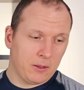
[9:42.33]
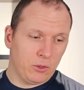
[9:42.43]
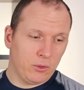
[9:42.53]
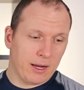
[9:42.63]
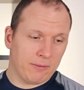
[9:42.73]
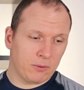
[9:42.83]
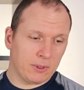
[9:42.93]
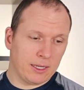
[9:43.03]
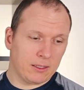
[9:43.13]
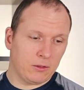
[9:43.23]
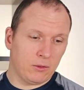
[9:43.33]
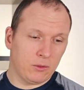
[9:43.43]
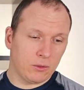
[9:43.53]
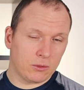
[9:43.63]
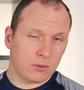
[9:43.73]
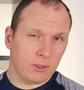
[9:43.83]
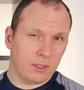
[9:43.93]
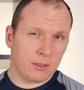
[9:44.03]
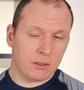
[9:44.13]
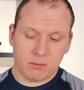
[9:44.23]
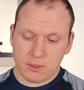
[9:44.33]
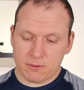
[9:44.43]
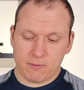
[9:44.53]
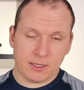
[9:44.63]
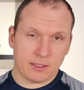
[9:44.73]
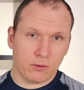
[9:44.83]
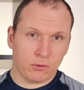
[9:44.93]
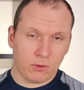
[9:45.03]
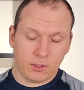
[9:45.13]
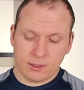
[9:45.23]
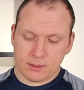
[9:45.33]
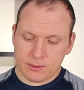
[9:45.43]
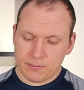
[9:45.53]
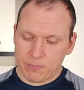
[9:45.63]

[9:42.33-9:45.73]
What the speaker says: You have to get used to it, but there is no noise,